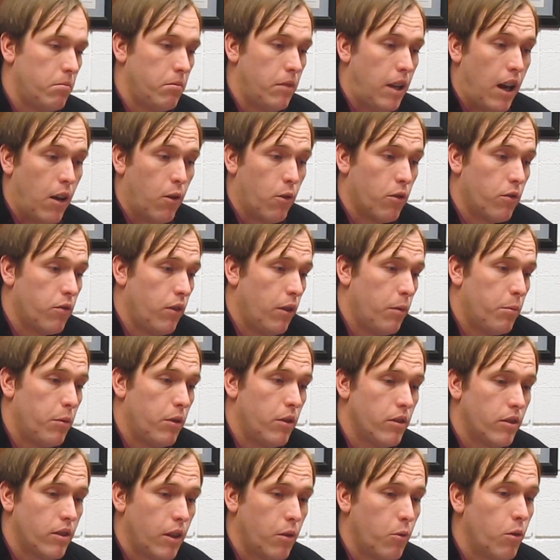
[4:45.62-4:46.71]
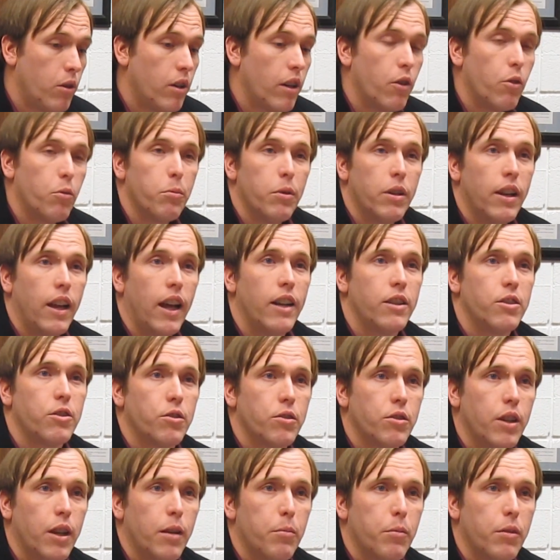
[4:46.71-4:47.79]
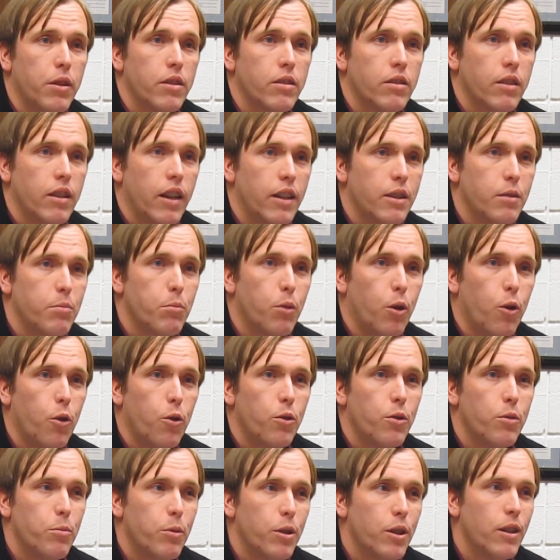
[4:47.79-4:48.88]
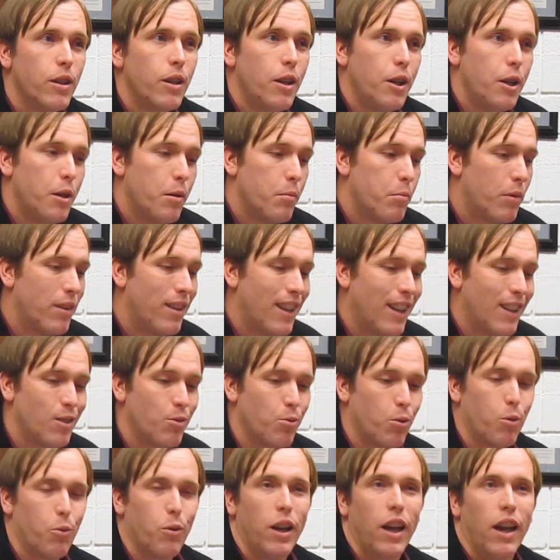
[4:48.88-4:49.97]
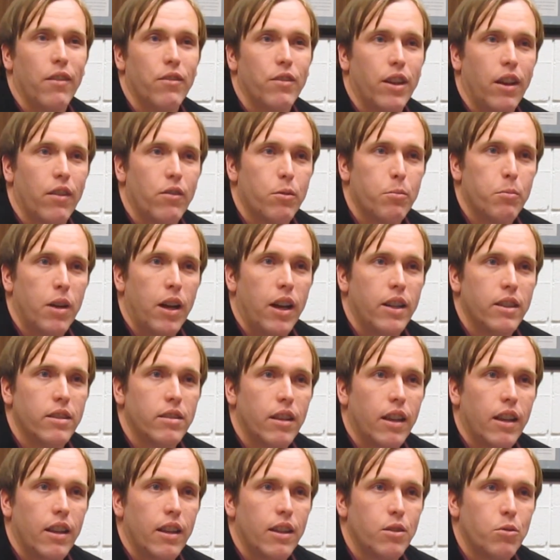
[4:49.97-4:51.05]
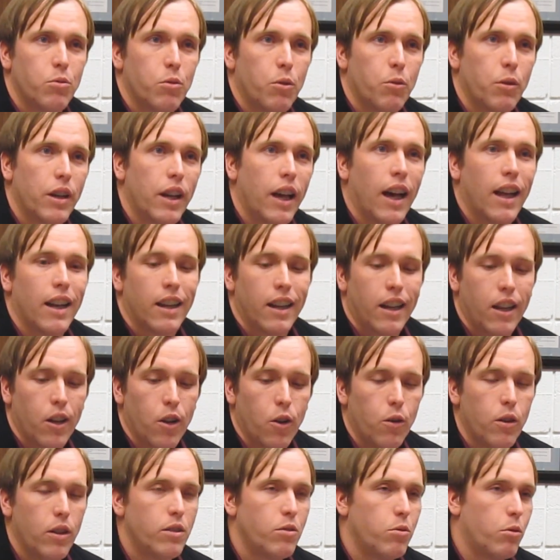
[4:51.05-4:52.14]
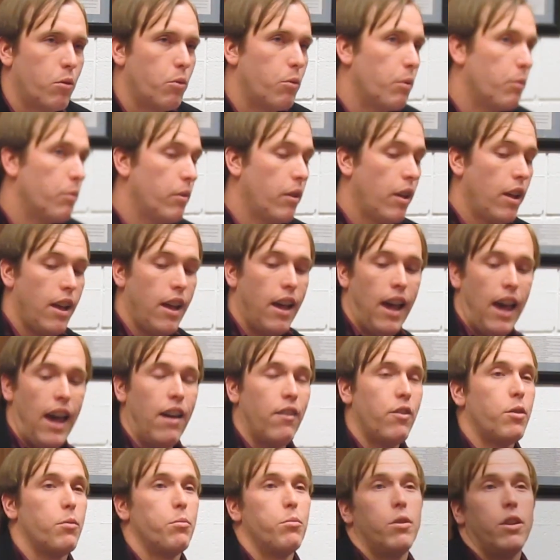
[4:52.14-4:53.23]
Now we're flipping and say one day we'll be national champions, and that's bold, but that's where we have to have our minds at. That's where we got to go. That's where we have to